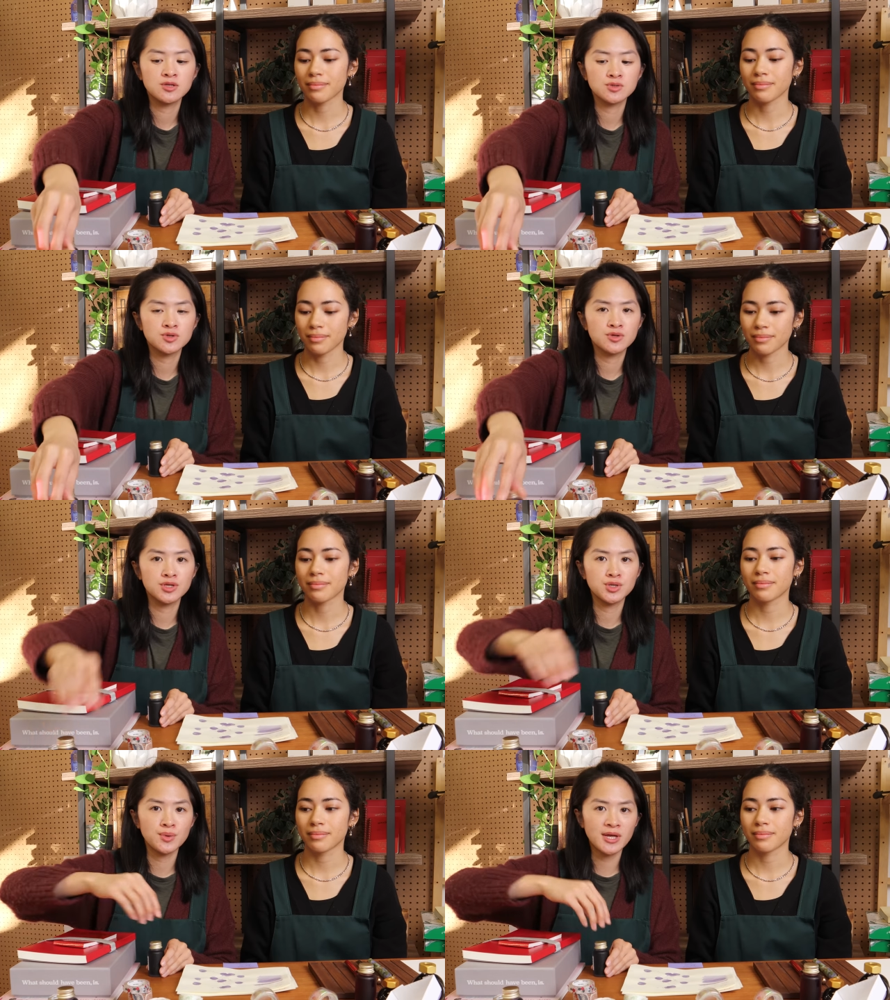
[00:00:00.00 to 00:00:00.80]
Speaker 1: Those are the
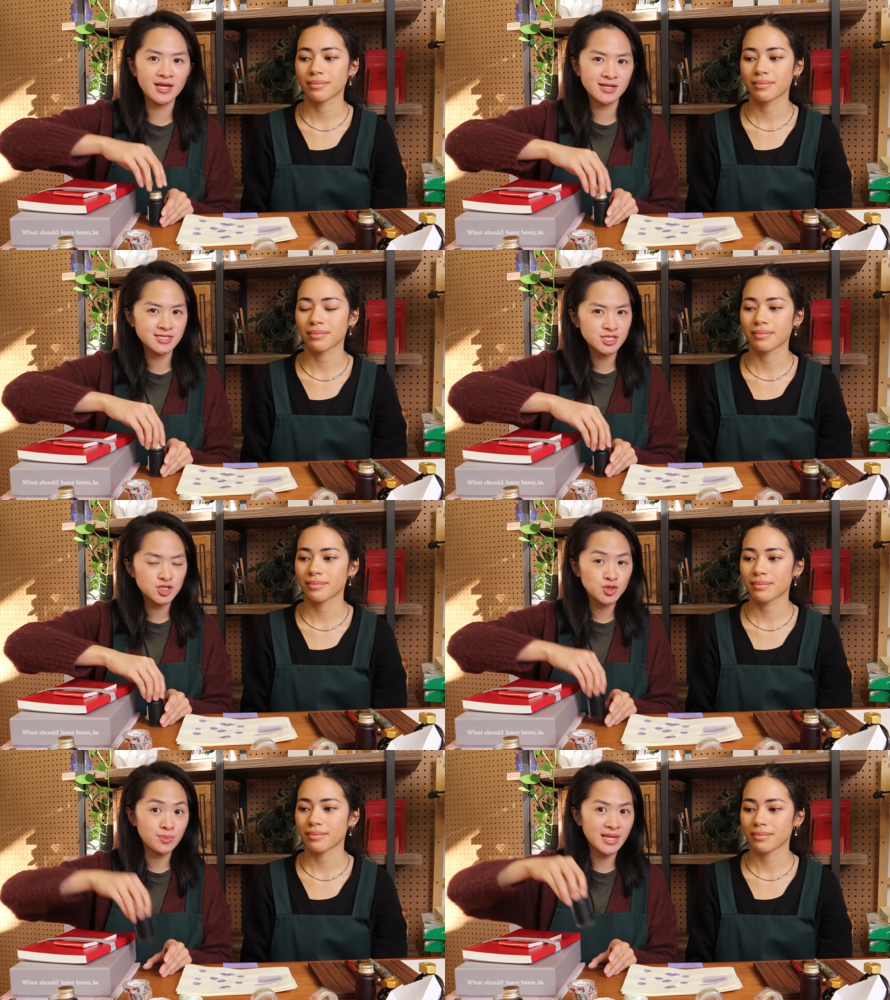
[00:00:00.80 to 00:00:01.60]
new Ink
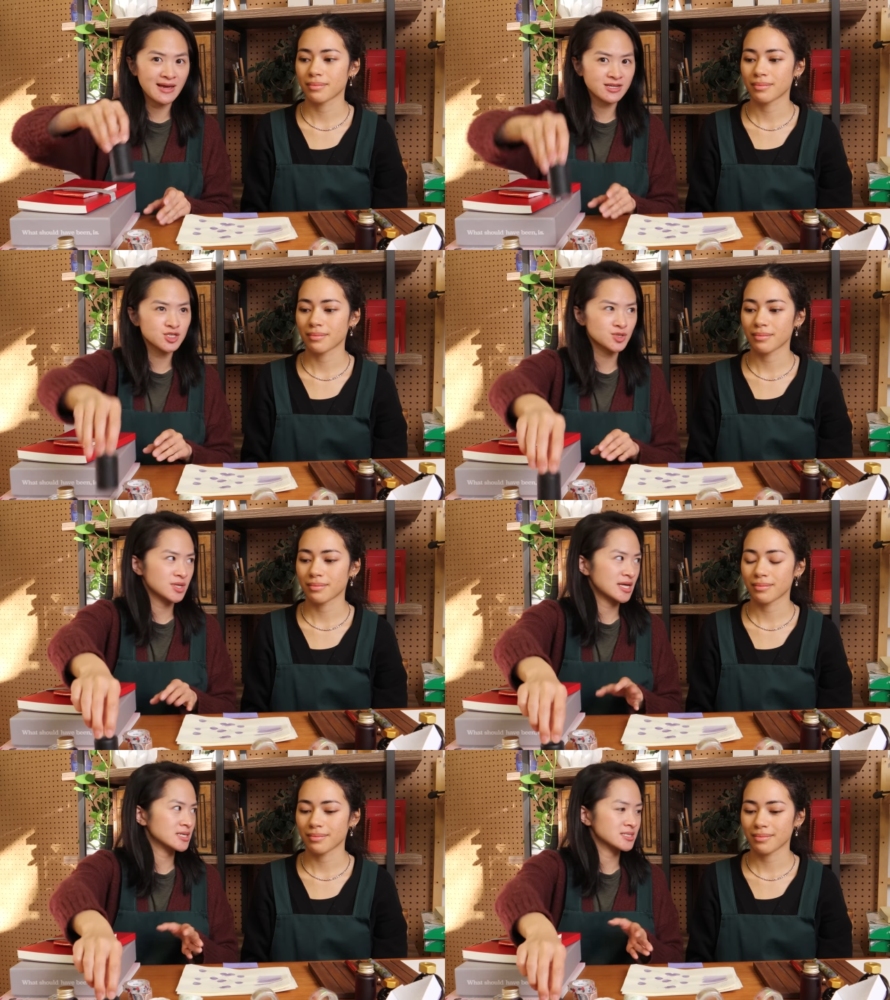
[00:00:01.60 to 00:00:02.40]
Institute Meander
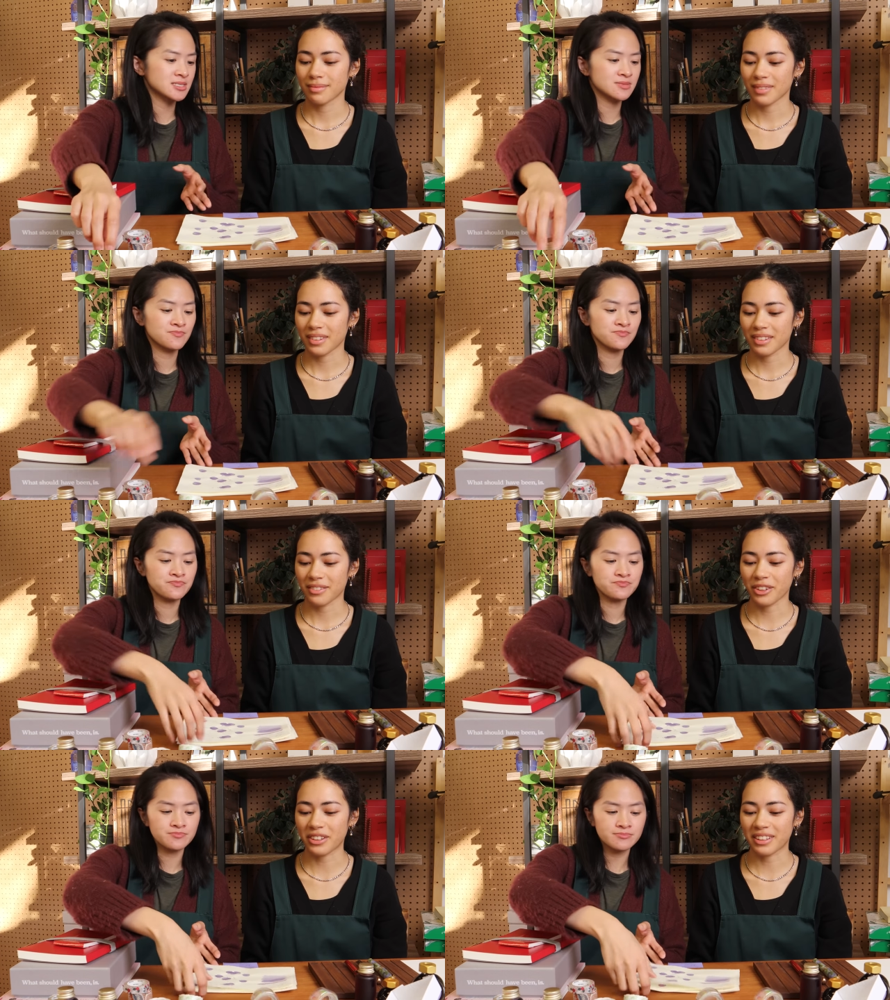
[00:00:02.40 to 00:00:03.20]
inks.
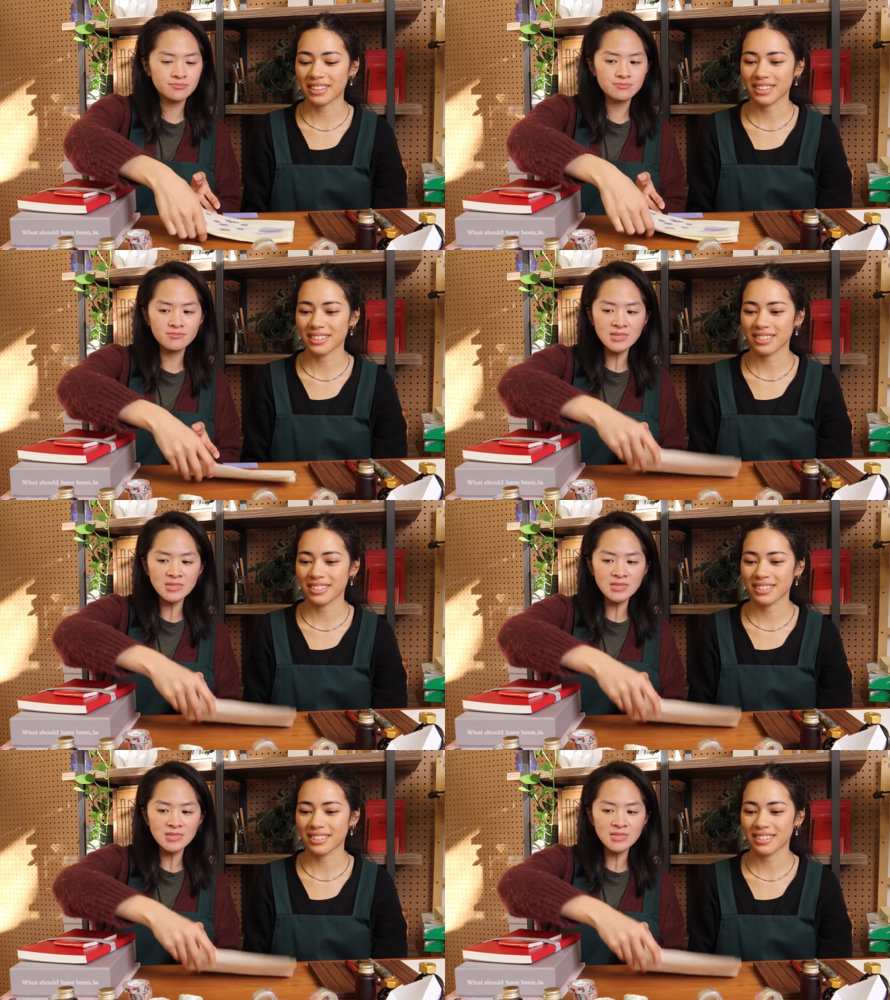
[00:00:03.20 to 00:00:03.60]
Very nice.